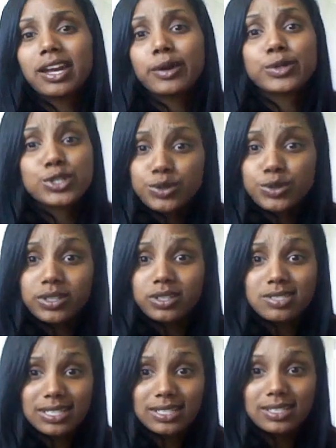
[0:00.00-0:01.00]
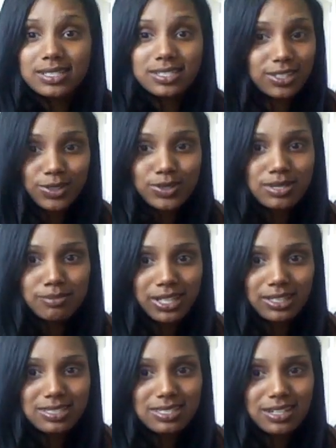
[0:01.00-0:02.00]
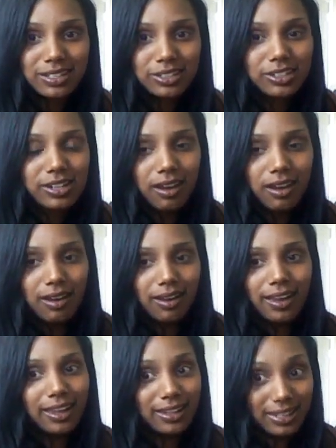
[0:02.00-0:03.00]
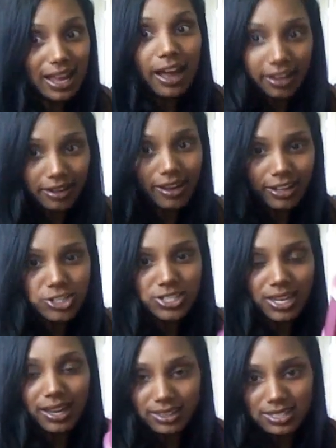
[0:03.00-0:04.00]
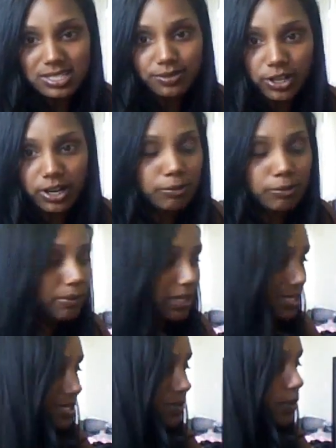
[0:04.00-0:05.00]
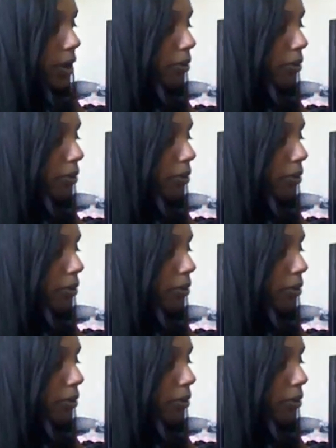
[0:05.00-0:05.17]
think I was 2 years into using my Instyler, and I actually had this for a couple months as